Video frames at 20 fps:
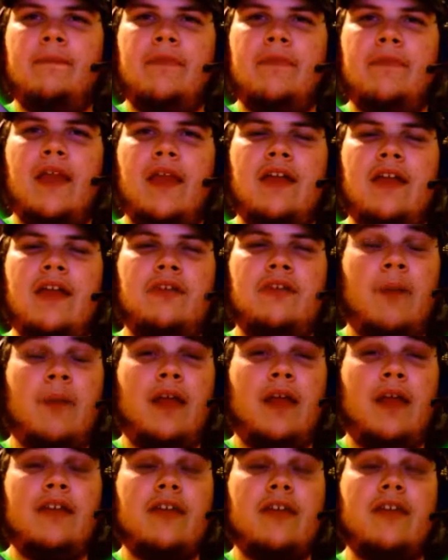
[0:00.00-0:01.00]
This
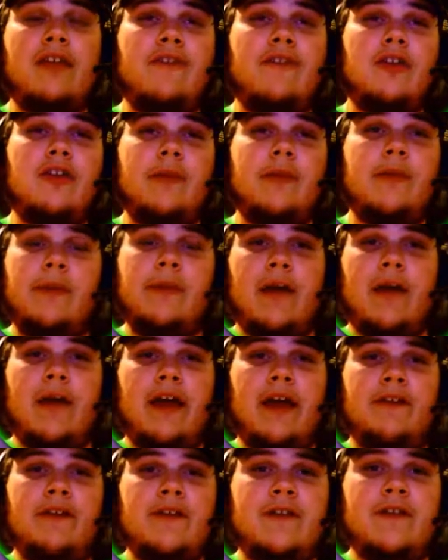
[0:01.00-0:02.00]
probably isn't even going to be
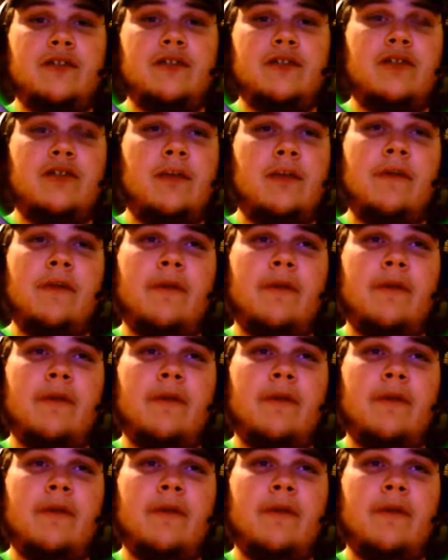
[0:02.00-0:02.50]
my official team.